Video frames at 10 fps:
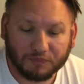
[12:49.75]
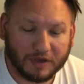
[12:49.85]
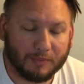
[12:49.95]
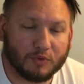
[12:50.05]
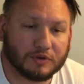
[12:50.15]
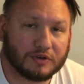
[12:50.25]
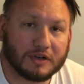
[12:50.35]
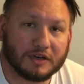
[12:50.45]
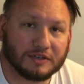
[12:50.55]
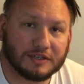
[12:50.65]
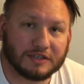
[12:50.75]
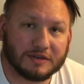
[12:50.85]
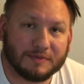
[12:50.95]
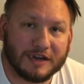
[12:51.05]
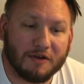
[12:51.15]
Got more content
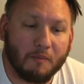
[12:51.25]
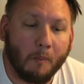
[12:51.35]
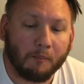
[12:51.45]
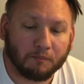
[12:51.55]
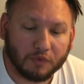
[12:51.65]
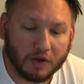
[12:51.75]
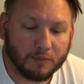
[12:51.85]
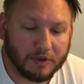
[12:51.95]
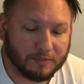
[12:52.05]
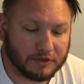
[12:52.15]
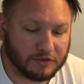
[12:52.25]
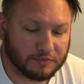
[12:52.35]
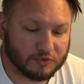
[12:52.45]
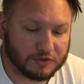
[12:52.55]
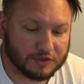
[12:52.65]
coming out. Hopefully I'm going to do
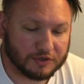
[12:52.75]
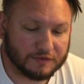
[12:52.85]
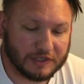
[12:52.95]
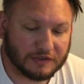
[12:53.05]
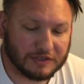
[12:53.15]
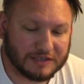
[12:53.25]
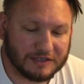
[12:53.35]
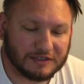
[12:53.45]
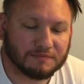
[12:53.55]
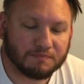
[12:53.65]
some more cooking videos like this.